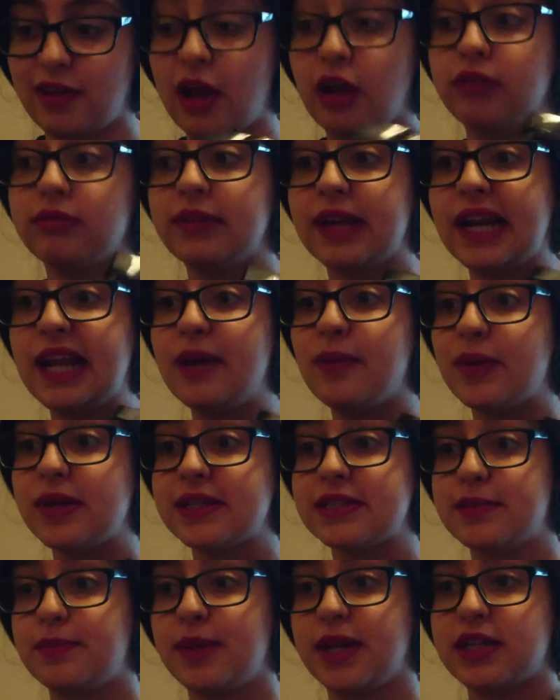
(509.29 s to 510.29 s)
I really
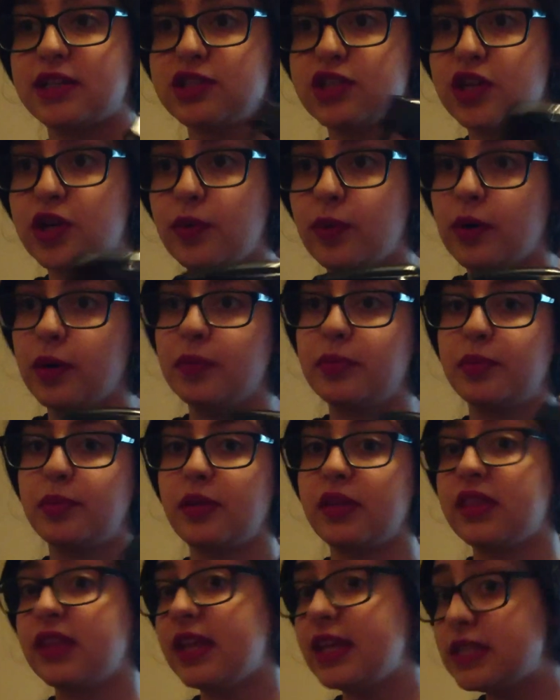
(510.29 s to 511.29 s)
wanted to pick two up,
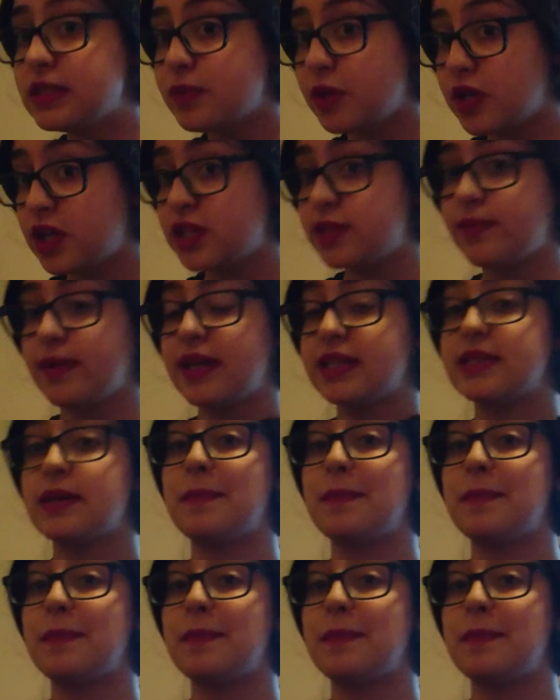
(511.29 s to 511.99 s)
but these body sprays